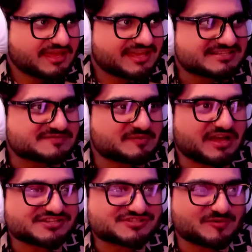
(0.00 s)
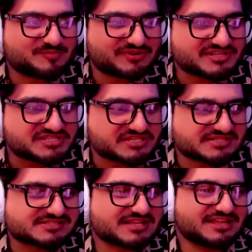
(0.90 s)
It's. I saw
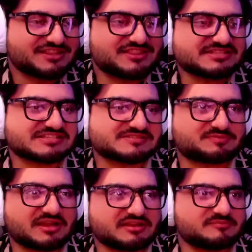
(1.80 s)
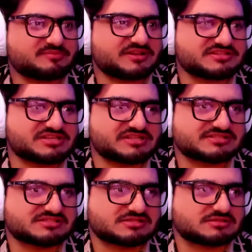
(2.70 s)
Prejudice. This is Pride and
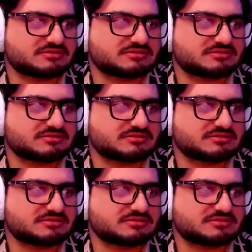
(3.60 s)
Prejudice.